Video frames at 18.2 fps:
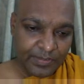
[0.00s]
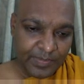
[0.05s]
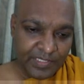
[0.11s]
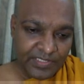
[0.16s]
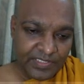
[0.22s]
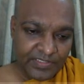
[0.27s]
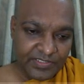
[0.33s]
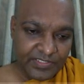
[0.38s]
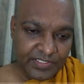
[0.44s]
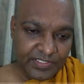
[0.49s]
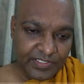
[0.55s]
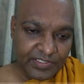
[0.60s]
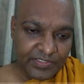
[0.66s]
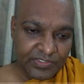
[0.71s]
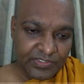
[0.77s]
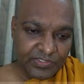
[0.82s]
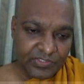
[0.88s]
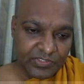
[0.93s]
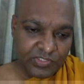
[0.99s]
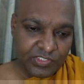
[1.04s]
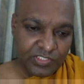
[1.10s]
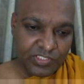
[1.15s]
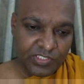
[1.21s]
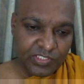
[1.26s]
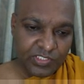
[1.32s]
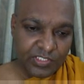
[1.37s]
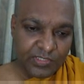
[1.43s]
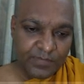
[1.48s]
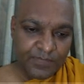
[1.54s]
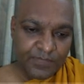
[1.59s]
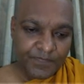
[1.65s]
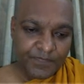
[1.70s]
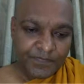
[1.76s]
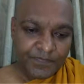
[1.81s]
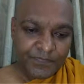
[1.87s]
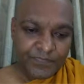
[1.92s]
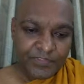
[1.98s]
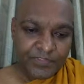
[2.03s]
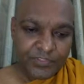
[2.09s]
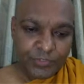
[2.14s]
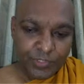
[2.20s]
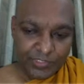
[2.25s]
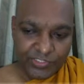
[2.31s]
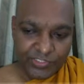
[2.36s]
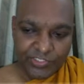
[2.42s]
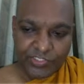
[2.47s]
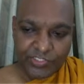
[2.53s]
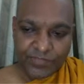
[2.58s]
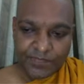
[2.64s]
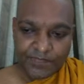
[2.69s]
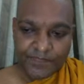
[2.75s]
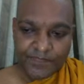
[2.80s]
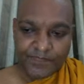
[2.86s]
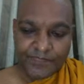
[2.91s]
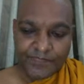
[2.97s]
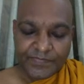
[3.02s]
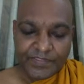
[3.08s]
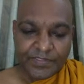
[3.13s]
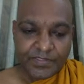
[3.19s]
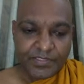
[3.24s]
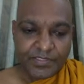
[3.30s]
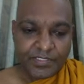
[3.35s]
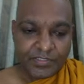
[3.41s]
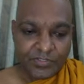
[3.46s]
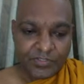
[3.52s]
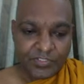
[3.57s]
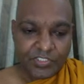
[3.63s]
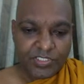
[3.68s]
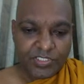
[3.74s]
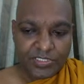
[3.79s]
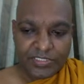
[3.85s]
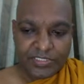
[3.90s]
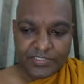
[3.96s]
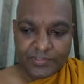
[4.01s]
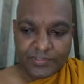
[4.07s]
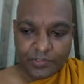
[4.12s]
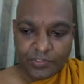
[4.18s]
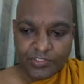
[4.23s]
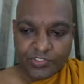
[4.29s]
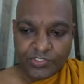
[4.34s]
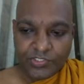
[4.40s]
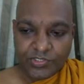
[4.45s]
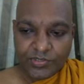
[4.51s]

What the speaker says: Phassa is the touch, external touch,